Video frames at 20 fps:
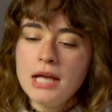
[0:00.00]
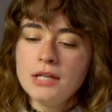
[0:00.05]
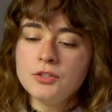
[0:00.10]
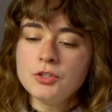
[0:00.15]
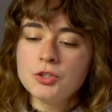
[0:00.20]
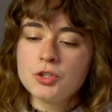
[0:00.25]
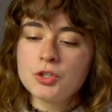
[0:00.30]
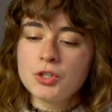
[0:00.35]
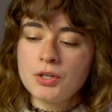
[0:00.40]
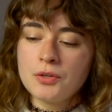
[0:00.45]

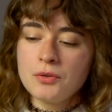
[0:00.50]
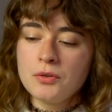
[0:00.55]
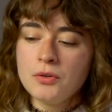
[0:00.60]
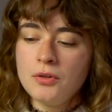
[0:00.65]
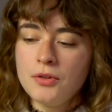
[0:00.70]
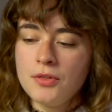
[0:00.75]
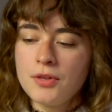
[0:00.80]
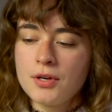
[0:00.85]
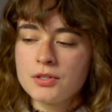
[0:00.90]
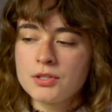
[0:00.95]
In
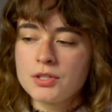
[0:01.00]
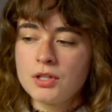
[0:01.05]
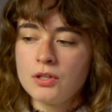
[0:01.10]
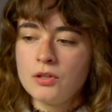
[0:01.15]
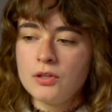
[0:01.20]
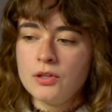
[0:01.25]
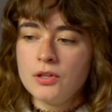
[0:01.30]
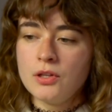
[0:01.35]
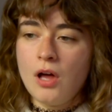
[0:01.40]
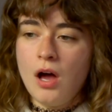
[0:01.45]
general, there's a
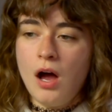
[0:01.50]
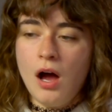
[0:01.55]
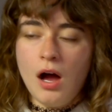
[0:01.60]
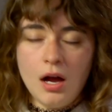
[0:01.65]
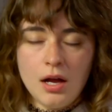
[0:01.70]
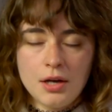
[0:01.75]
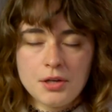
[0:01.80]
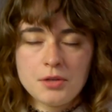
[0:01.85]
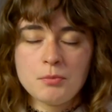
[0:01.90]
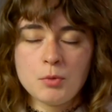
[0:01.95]

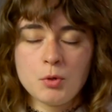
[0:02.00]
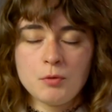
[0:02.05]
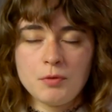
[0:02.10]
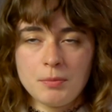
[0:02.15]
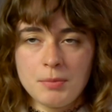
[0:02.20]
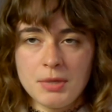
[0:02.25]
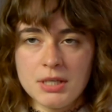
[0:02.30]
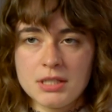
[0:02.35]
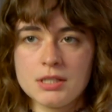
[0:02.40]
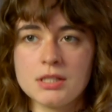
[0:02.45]
lot of
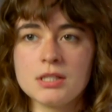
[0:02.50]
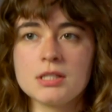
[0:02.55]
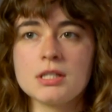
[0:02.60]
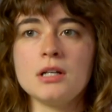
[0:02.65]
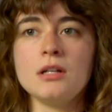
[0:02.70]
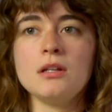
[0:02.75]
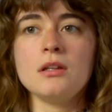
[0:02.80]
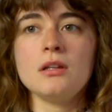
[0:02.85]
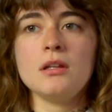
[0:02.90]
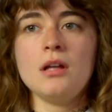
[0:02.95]
moving pieces and
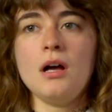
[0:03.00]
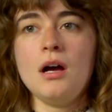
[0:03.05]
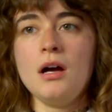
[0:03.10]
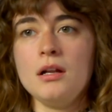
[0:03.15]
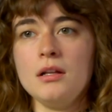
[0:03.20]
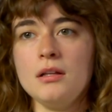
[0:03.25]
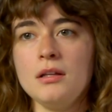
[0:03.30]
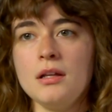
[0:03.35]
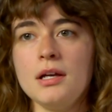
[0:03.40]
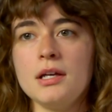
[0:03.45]
a
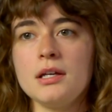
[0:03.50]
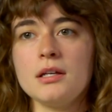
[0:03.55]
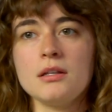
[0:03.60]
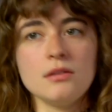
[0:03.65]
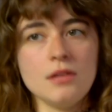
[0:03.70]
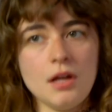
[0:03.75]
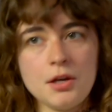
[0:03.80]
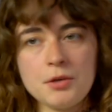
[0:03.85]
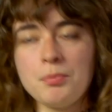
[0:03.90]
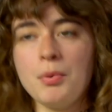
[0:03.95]
lot
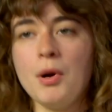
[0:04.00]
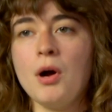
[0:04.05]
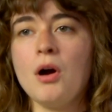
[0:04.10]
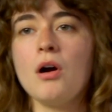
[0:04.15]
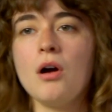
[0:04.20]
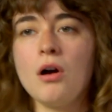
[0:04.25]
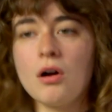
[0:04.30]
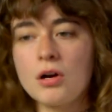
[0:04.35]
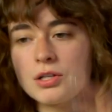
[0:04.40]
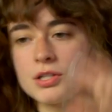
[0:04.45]
of
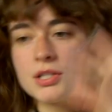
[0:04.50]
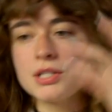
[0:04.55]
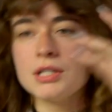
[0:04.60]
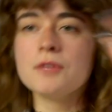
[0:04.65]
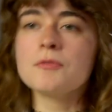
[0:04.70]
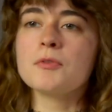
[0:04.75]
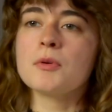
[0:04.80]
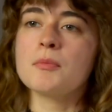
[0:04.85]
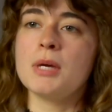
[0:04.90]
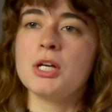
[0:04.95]
parts and
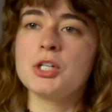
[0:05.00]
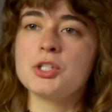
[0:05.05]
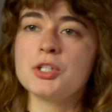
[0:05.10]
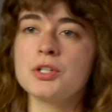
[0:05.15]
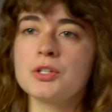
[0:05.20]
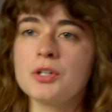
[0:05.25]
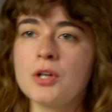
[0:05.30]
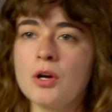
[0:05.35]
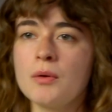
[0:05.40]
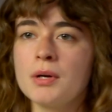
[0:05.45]

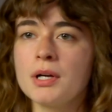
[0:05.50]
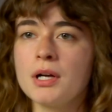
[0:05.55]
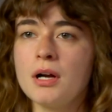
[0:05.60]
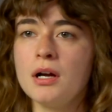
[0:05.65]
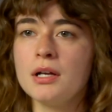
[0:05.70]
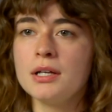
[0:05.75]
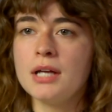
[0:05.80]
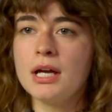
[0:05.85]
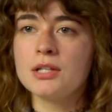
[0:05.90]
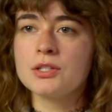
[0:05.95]
information going
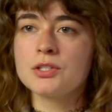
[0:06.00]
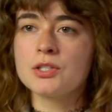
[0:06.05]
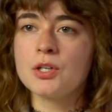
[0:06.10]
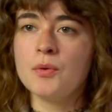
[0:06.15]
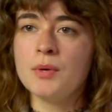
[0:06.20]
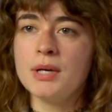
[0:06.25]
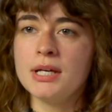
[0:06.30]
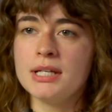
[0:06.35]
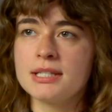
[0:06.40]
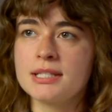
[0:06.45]
on. And
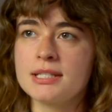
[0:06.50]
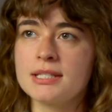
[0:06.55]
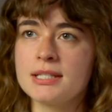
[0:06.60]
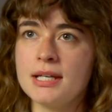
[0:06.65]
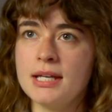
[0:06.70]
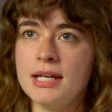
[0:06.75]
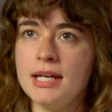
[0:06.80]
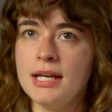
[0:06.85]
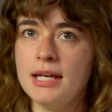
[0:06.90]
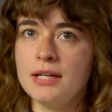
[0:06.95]
so it's
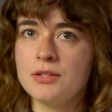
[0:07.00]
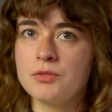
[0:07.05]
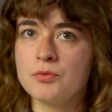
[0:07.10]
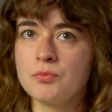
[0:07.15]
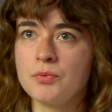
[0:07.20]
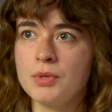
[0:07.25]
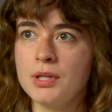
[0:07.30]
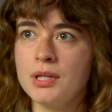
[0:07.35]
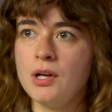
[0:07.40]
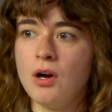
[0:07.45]

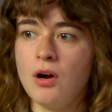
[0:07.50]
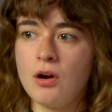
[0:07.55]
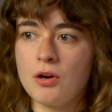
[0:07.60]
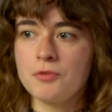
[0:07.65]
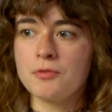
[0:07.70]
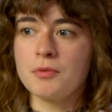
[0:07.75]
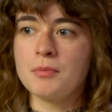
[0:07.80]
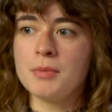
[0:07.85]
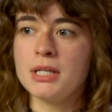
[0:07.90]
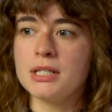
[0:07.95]
really hard
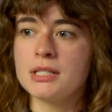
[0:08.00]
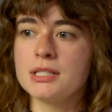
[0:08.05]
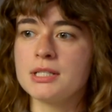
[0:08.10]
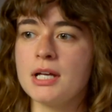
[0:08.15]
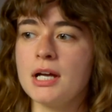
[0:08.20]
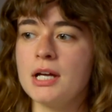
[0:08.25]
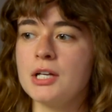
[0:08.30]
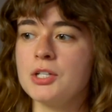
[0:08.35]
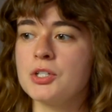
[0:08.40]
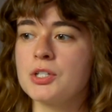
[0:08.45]
for me to
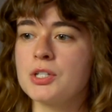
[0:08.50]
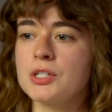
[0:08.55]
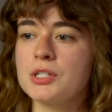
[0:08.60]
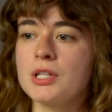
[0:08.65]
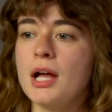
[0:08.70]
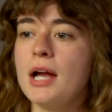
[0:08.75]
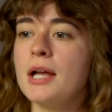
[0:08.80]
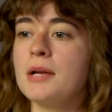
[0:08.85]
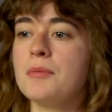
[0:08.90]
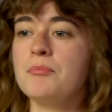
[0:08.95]
say just
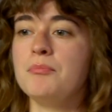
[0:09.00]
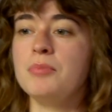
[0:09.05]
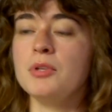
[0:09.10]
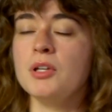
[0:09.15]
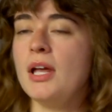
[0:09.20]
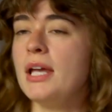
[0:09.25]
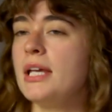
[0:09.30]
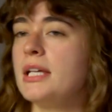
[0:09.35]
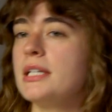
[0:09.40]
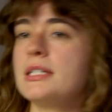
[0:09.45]
like
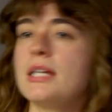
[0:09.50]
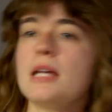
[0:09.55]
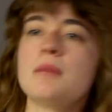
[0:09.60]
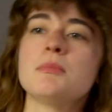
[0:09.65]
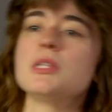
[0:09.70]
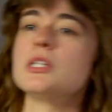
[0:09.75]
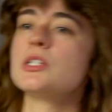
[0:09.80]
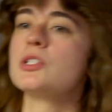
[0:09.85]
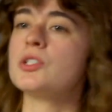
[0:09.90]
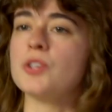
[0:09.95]
blanket
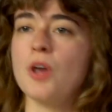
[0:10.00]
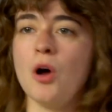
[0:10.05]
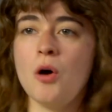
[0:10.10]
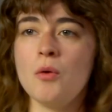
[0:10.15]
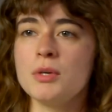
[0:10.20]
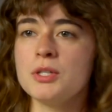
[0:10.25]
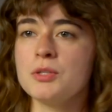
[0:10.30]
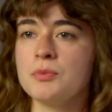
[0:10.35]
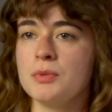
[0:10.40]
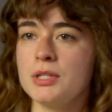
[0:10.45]
statement, this is
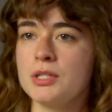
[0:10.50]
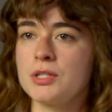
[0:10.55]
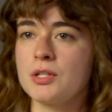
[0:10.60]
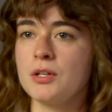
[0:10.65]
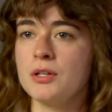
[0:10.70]
always what it's